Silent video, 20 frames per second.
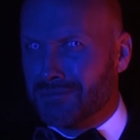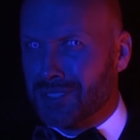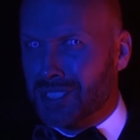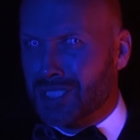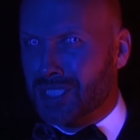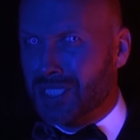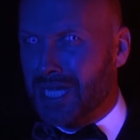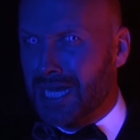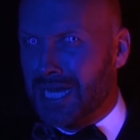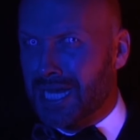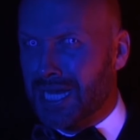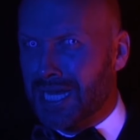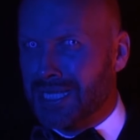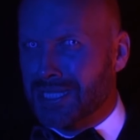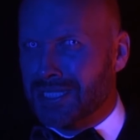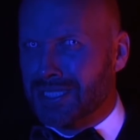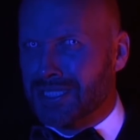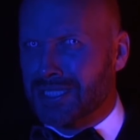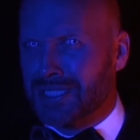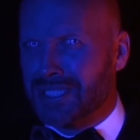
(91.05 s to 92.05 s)
Michelle
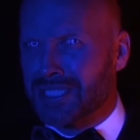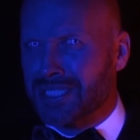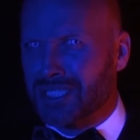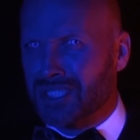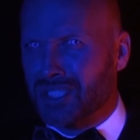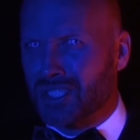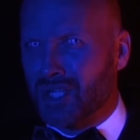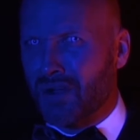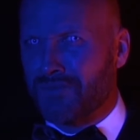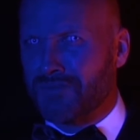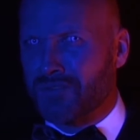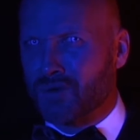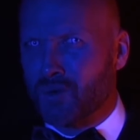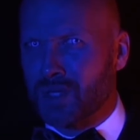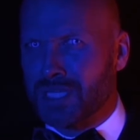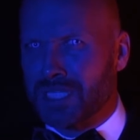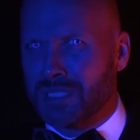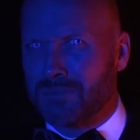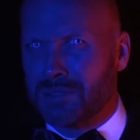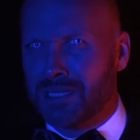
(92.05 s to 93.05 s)
asked in a soft
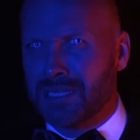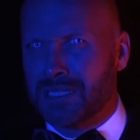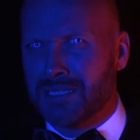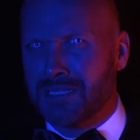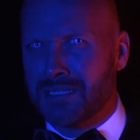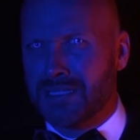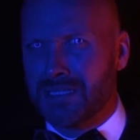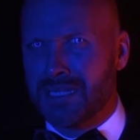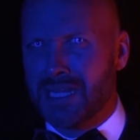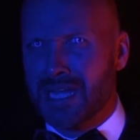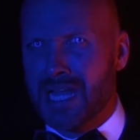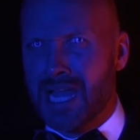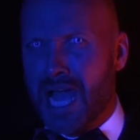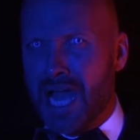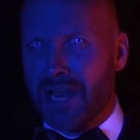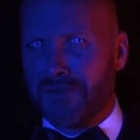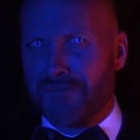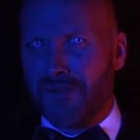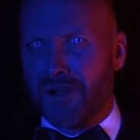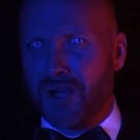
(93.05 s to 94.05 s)
whisper.
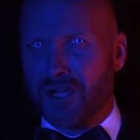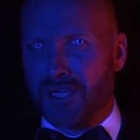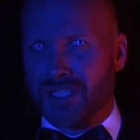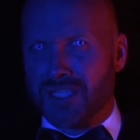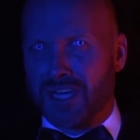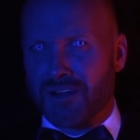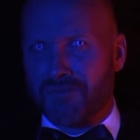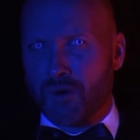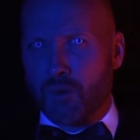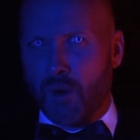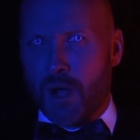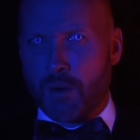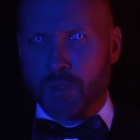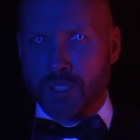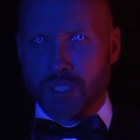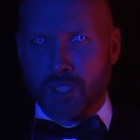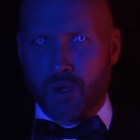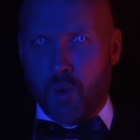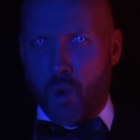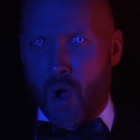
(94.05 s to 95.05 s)
At first, everyone
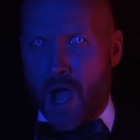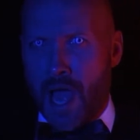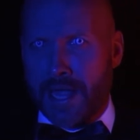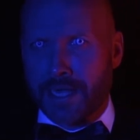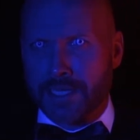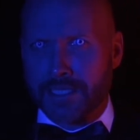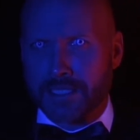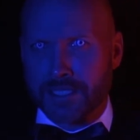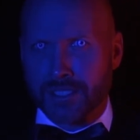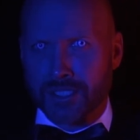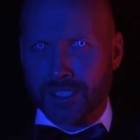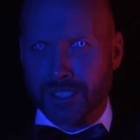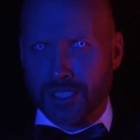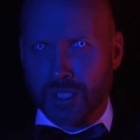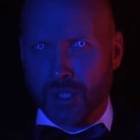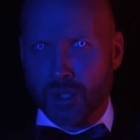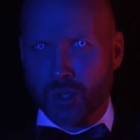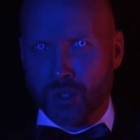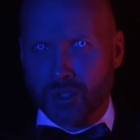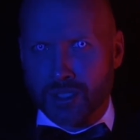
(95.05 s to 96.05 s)
was quiet and
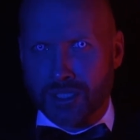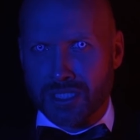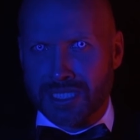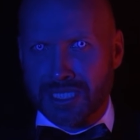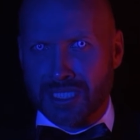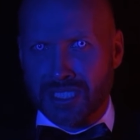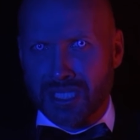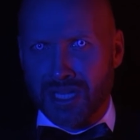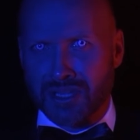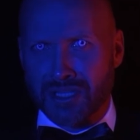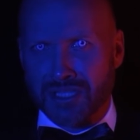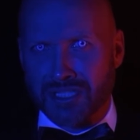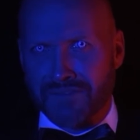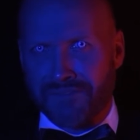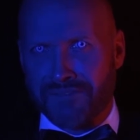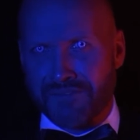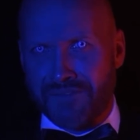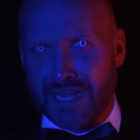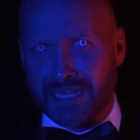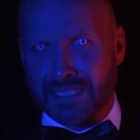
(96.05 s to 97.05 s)
just looked at each other's
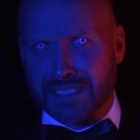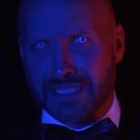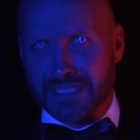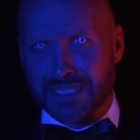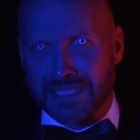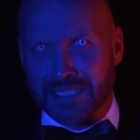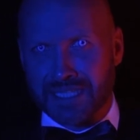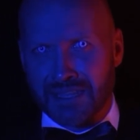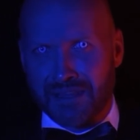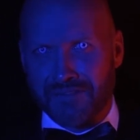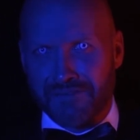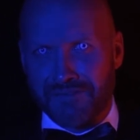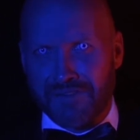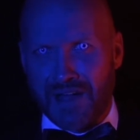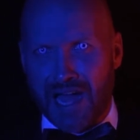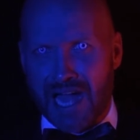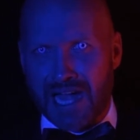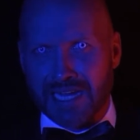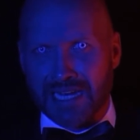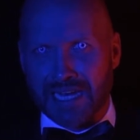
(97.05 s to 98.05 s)
faces in the
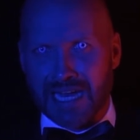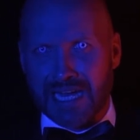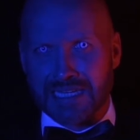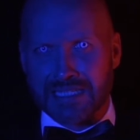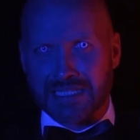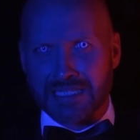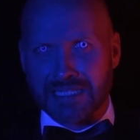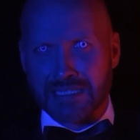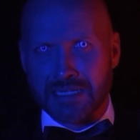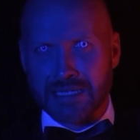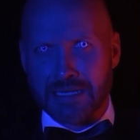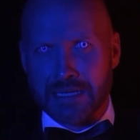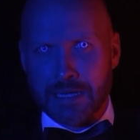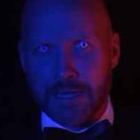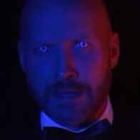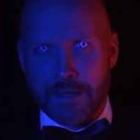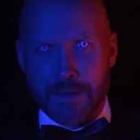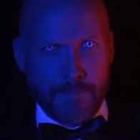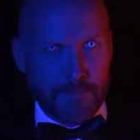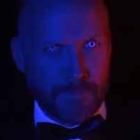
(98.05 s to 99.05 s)
firelight.
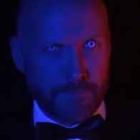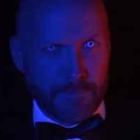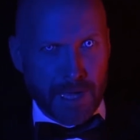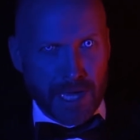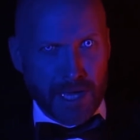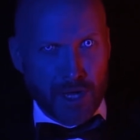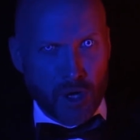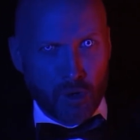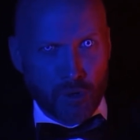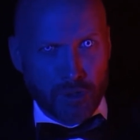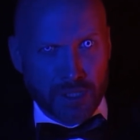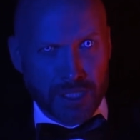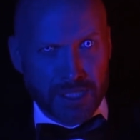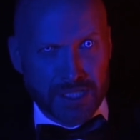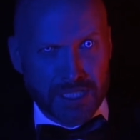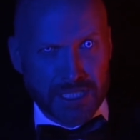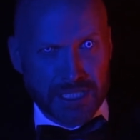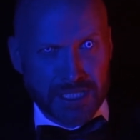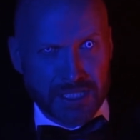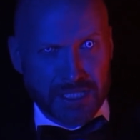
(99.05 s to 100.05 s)
"My older
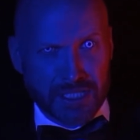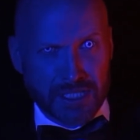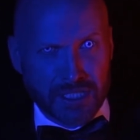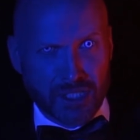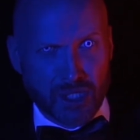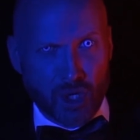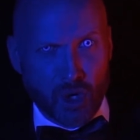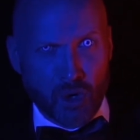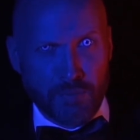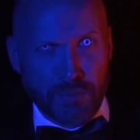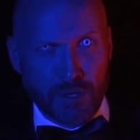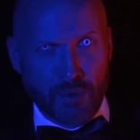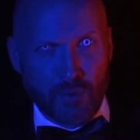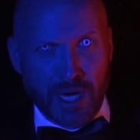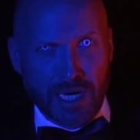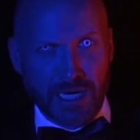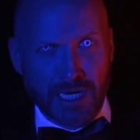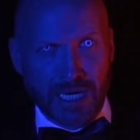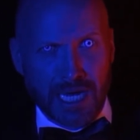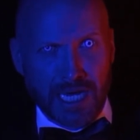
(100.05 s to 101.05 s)
sister told me
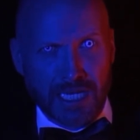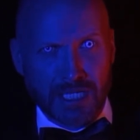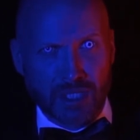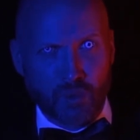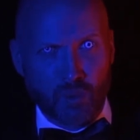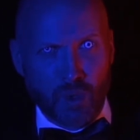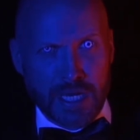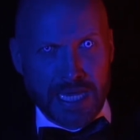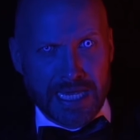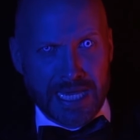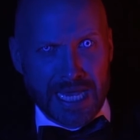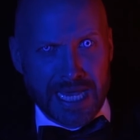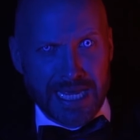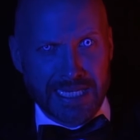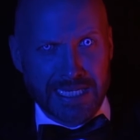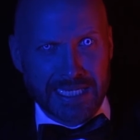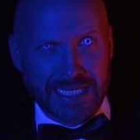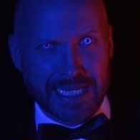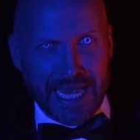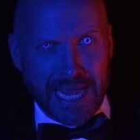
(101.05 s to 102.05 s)
one last
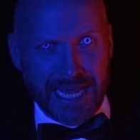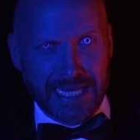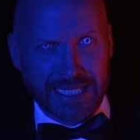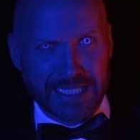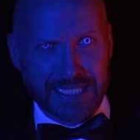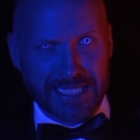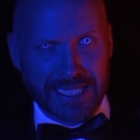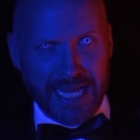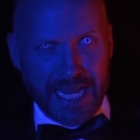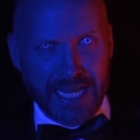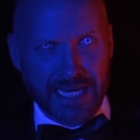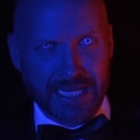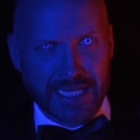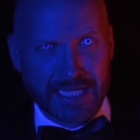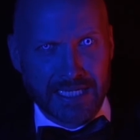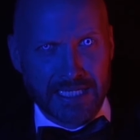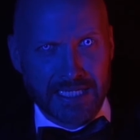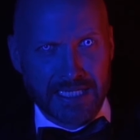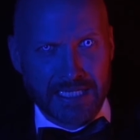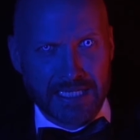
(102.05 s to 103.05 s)
weekend," Kate
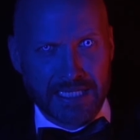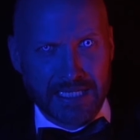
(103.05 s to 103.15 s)
said.